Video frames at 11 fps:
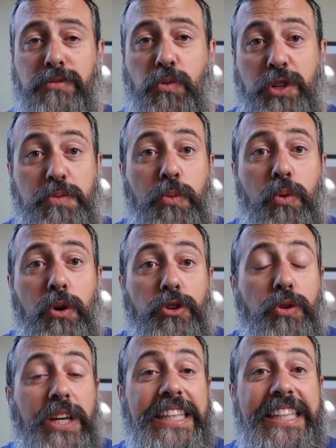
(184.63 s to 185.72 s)
What's more,
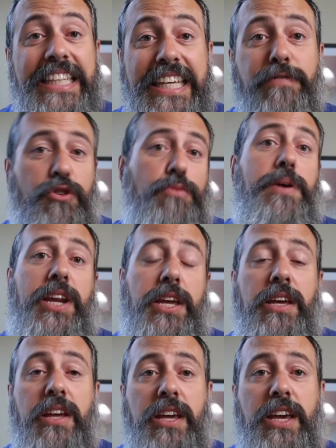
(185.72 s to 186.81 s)
you can leave your money
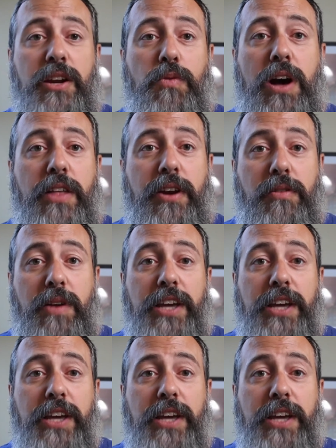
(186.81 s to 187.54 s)
in a Roth IRA.